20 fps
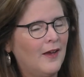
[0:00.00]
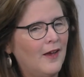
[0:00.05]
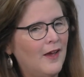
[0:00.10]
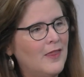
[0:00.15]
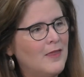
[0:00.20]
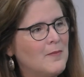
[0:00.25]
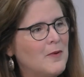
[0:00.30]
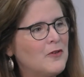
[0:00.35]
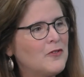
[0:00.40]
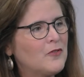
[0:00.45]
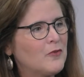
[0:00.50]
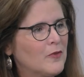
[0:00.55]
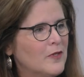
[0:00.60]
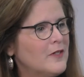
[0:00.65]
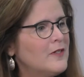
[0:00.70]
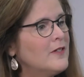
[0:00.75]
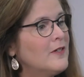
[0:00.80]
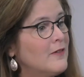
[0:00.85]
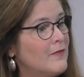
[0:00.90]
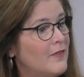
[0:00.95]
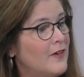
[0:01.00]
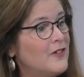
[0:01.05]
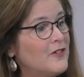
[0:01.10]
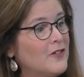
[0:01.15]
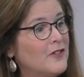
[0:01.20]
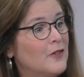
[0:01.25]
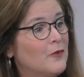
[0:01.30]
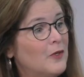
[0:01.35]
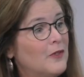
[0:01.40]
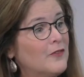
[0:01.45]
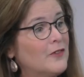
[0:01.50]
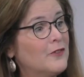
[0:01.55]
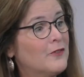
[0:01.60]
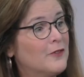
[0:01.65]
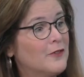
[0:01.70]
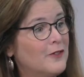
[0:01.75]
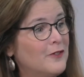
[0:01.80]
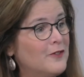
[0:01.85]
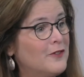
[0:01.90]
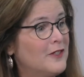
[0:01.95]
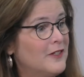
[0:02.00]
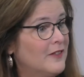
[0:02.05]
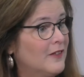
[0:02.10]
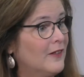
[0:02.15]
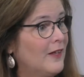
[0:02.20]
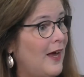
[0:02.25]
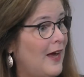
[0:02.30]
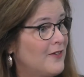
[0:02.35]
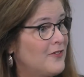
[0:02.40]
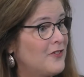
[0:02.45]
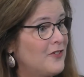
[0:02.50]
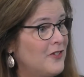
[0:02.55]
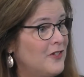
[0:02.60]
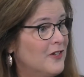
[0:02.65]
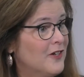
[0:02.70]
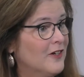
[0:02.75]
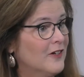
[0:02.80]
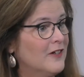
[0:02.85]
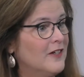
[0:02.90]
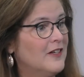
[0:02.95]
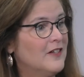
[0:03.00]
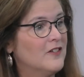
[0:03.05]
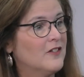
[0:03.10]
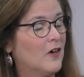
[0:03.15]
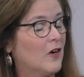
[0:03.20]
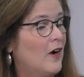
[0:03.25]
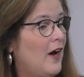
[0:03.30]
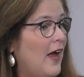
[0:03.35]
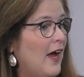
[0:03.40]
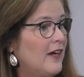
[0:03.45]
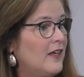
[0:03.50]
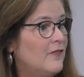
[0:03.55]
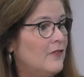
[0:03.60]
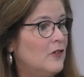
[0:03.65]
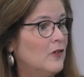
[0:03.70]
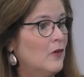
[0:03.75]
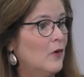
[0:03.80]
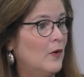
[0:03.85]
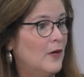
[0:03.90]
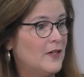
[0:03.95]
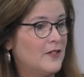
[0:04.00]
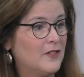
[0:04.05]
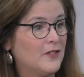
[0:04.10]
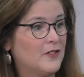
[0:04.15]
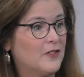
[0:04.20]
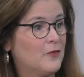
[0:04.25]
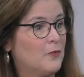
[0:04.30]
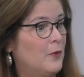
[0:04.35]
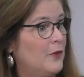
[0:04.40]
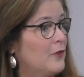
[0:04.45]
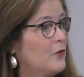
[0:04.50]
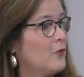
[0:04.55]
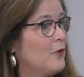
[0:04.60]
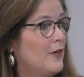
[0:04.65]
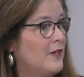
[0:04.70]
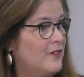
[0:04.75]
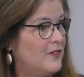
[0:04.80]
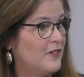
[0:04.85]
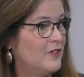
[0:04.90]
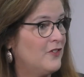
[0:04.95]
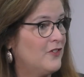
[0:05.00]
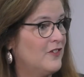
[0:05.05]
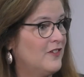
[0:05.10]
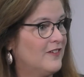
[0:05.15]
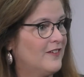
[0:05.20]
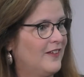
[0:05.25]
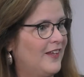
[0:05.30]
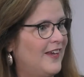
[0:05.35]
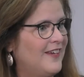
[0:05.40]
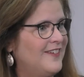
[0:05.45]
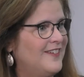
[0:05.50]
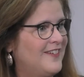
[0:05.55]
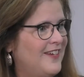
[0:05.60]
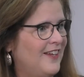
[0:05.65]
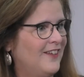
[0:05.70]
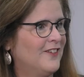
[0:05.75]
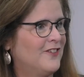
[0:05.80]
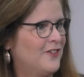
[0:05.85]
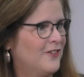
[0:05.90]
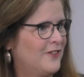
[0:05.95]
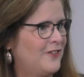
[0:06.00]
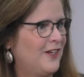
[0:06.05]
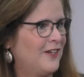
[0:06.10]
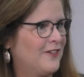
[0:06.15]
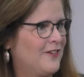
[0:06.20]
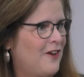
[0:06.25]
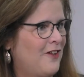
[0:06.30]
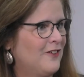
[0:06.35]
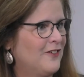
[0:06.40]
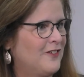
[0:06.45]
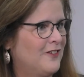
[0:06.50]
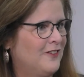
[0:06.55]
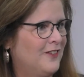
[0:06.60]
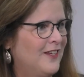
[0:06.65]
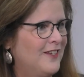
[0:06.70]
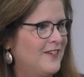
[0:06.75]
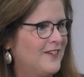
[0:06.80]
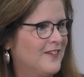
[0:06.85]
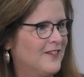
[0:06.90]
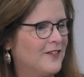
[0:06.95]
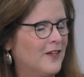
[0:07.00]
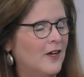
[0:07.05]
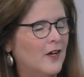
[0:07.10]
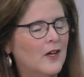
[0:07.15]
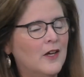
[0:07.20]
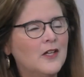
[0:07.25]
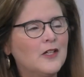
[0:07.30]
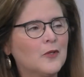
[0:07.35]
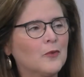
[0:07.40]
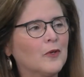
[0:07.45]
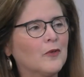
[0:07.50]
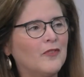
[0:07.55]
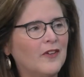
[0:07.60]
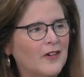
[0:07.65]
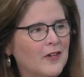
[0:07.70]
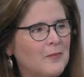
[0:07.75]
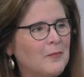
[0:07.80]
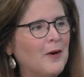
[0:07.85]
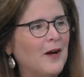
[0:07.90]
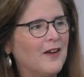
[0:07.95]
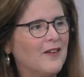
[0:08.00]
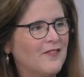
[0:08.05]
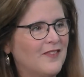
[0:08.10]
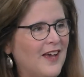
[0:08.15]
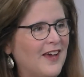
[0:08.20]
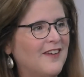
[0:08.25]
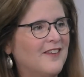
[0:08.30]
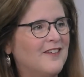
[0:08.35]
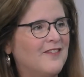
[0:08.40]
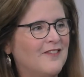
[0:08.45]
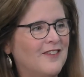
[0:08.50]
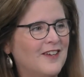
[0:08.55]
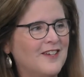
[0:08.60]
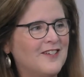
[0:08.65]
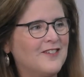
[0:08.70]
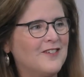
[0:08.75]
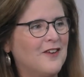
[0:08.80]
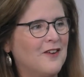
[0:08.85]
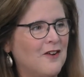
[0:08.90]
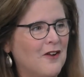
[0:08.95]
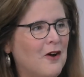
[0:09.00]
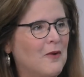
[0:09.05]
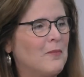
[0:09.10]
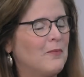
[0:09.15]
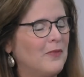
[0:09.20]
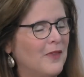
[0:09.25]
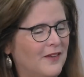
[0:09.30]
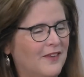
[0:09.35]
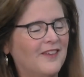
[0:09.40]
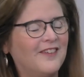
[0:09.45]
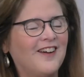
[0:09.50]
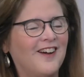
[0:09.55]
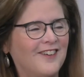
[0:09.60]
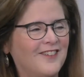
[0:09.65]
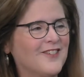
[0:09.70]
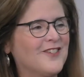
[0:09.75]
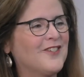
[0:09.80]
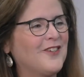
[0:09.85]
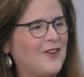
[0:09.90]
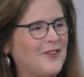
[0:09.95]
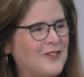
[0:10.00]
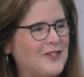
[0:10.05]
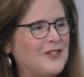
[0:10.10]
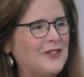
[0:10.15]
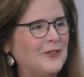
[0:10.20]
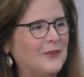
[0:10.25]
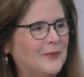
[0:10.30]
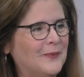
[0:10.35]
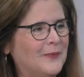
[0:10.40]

And the most recent innovation that we've introduced in the last year is our AccuView Oasis with Transitions light intelligent technology lenses. So we're very proud of that innovation and hope that the doctors are too.